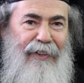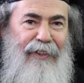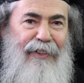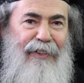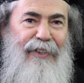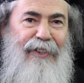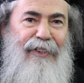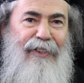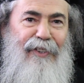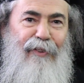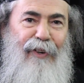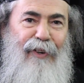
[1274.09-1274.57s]

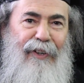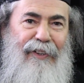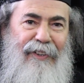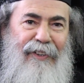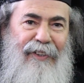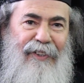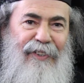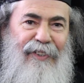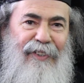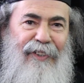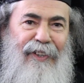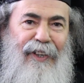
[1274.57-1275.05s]
This is
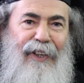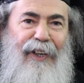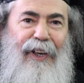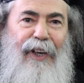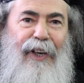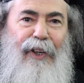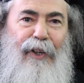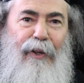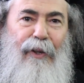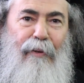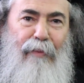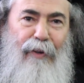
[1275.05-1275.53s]
what is the
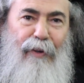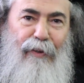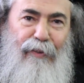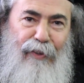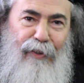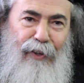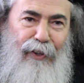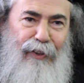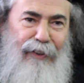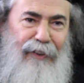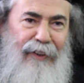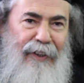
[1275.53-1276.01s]
kingdom
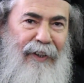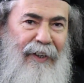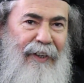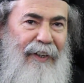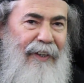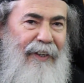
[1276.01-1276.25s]
of God.